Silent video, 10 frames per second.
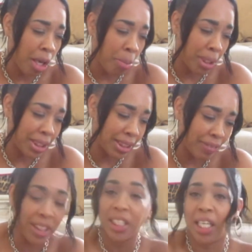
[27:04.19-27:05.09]
but it's
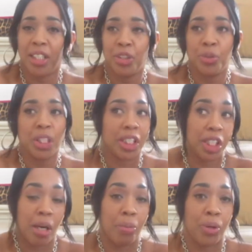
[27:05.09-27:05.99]
1782
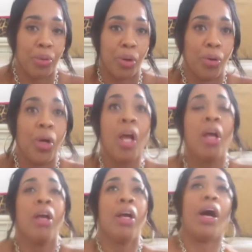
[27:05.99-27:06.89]
Cheshire Bridge Road.
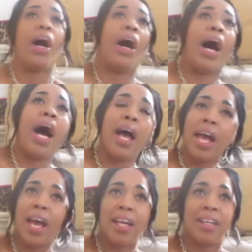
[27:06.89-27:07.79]
I
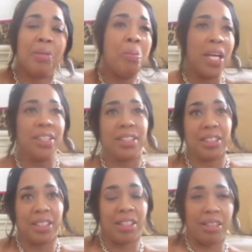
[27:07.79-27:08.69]
had an
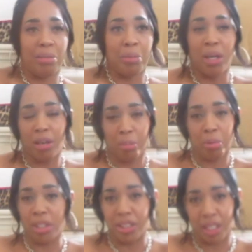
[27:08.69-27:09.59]
amazing
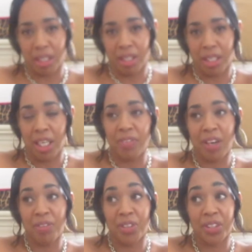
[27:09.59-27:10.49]
brunch there. Even
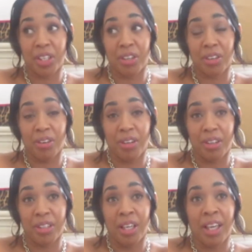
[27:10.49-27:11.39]
I went there
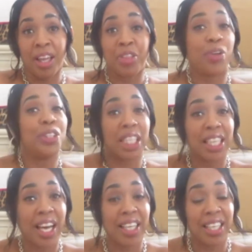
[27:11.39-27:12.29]
on Thursday
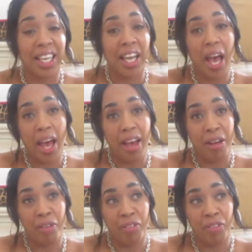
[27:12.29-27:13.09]
night. They have